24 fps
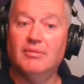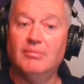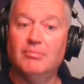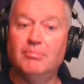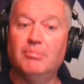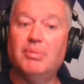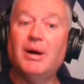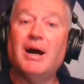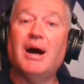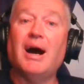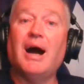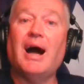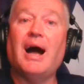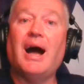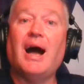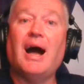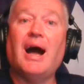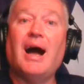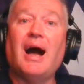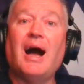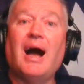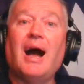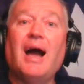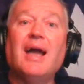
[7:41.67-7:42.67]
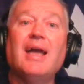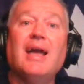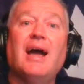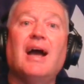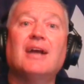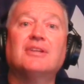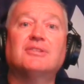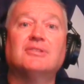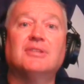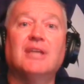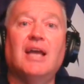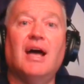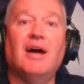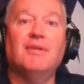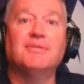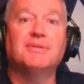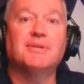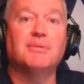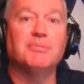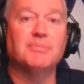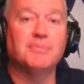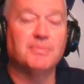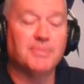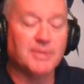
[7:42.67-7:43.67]
But I actually have
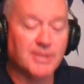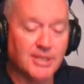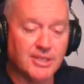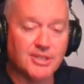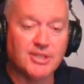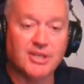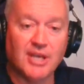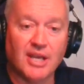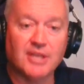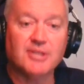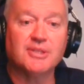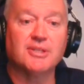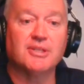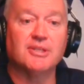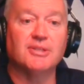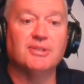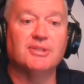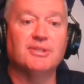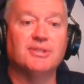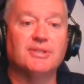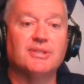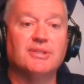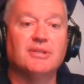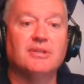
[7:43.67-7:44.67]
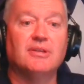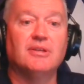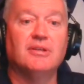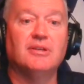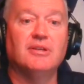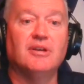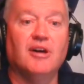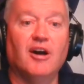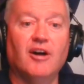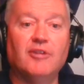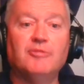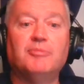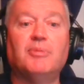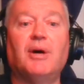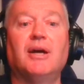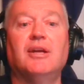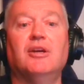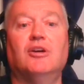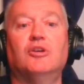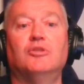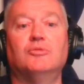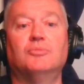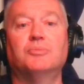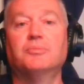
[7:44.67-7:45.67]
some suggestions of my
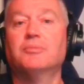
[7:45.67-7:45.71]
own.